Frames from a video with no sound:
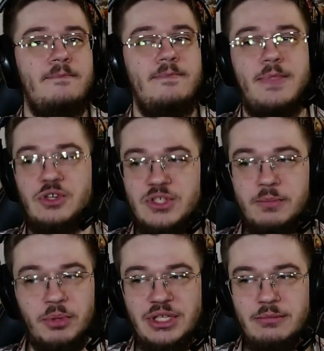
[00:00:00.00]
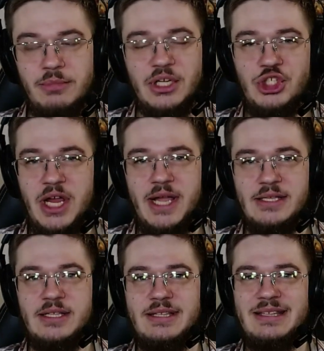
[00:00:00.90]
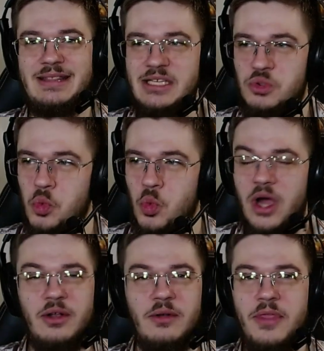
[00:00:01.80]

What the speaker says: There's a pretty big chance that at least one of